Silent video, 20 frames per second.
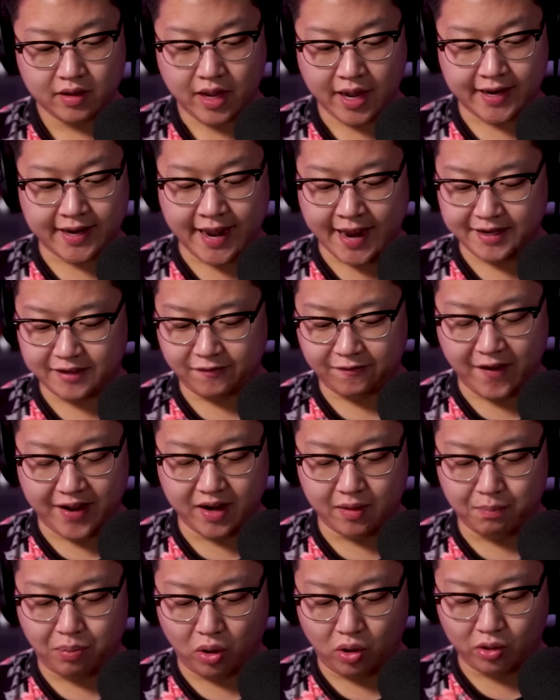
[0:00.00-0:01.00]
I can't
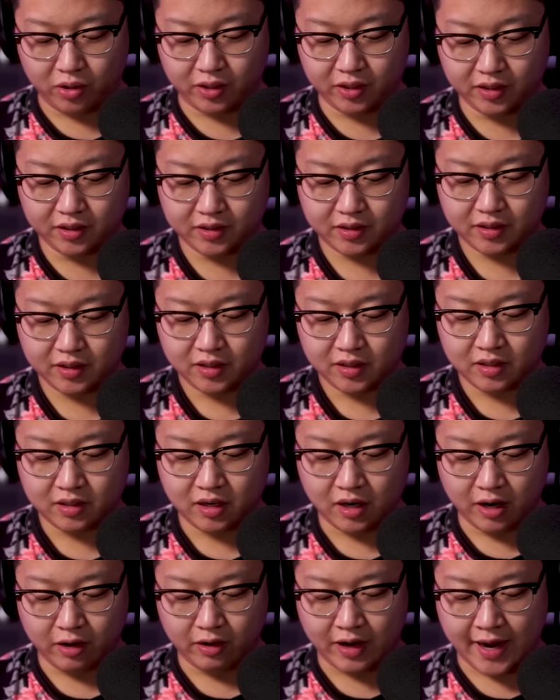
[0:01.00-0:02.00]
defend a bowler.
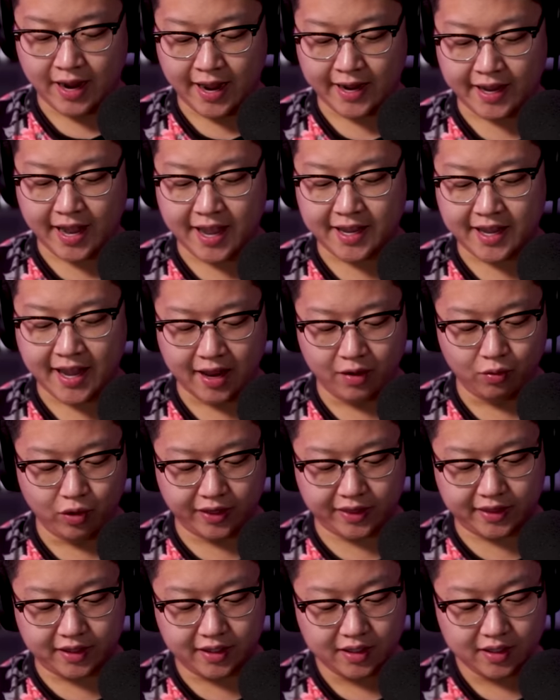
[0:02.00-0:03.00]
All right, I can
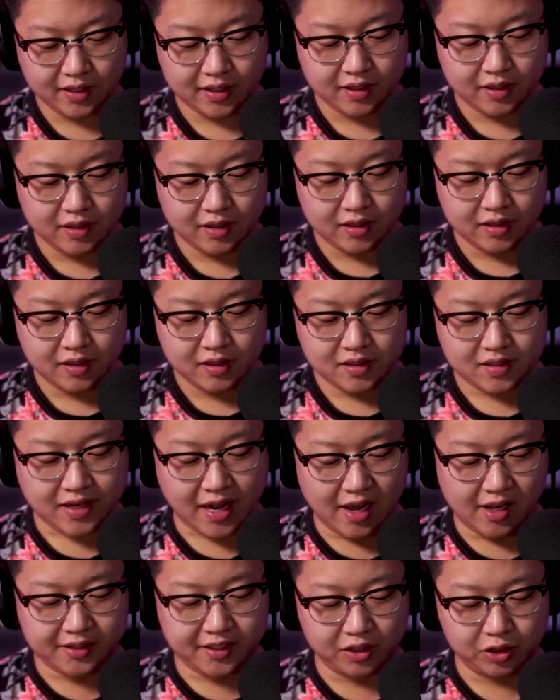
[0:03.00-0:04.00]
with
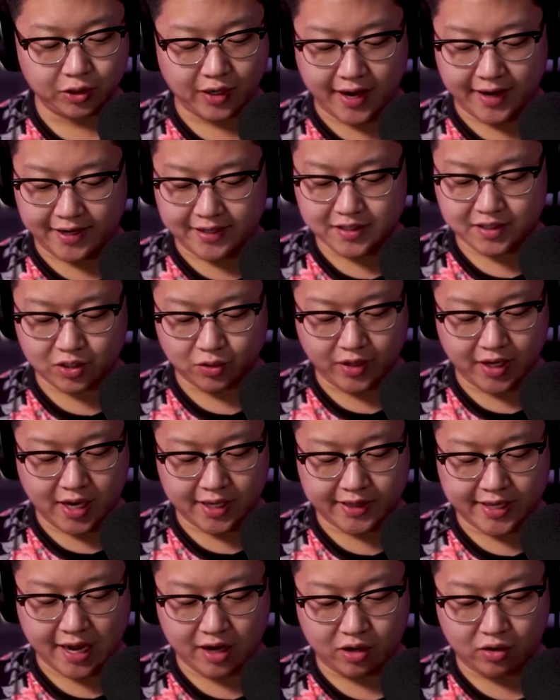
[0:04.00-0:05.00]
Skeleton Dragons, so we
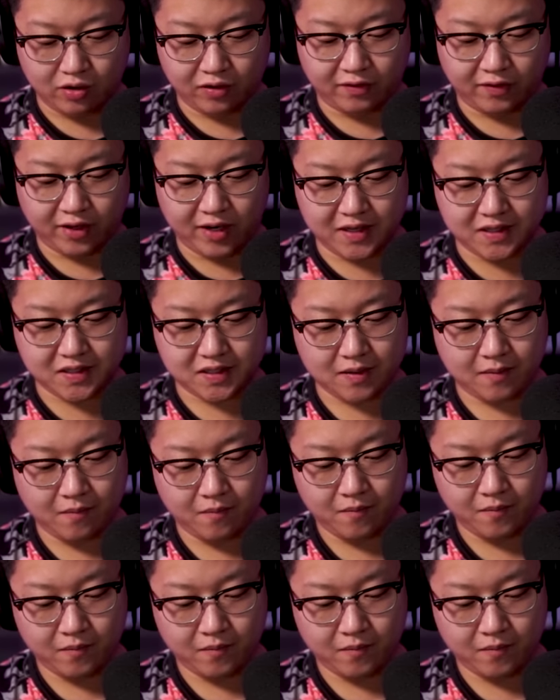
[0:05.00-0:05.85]
got that going for us.